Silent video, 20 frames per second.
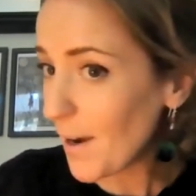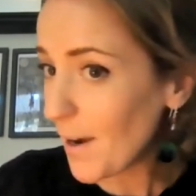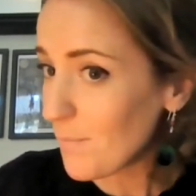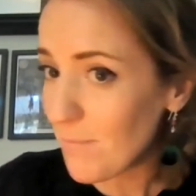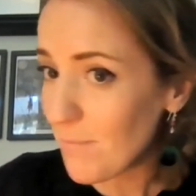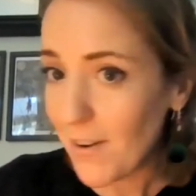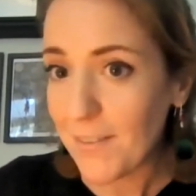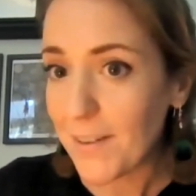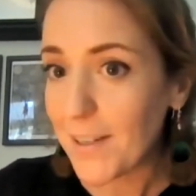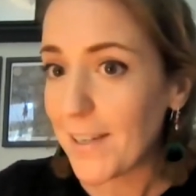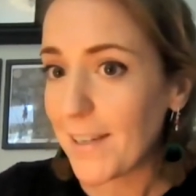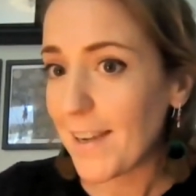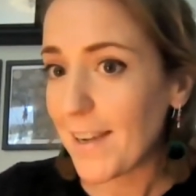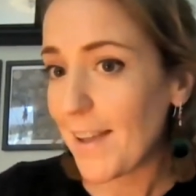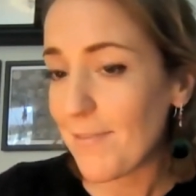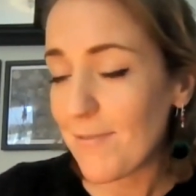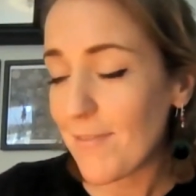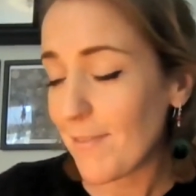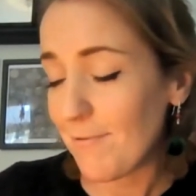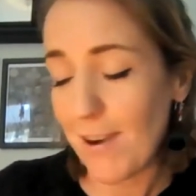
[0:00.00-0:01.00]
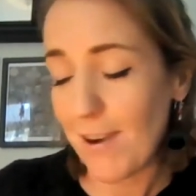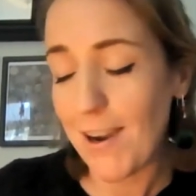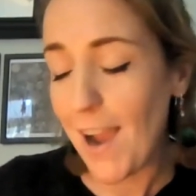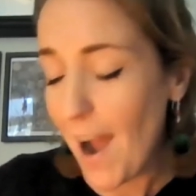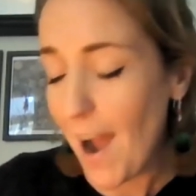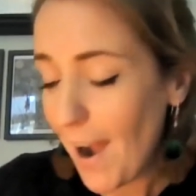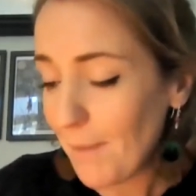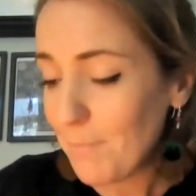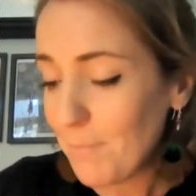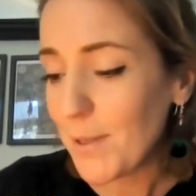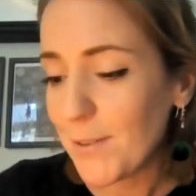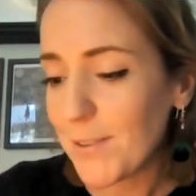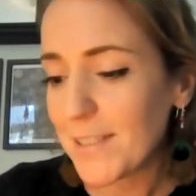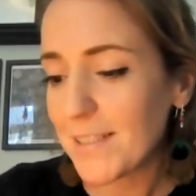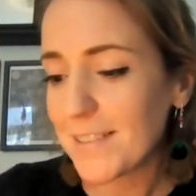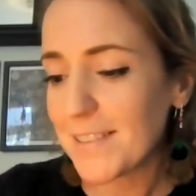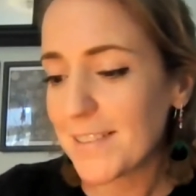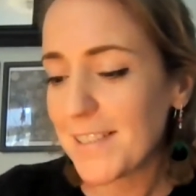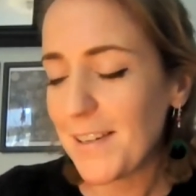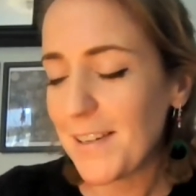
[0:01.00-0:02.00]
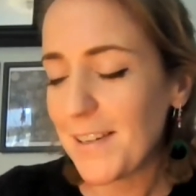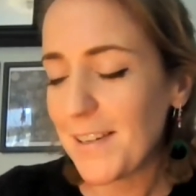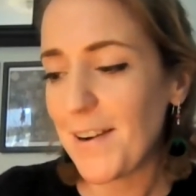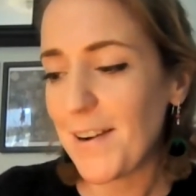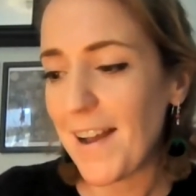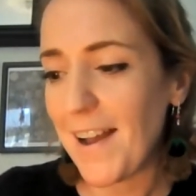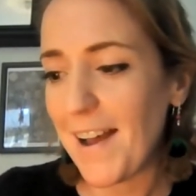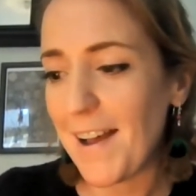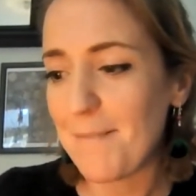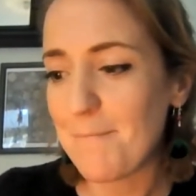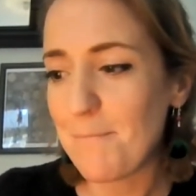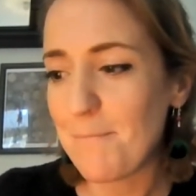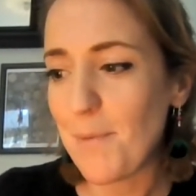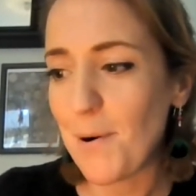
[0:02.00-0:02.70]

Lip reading: I'm very happy with the 2,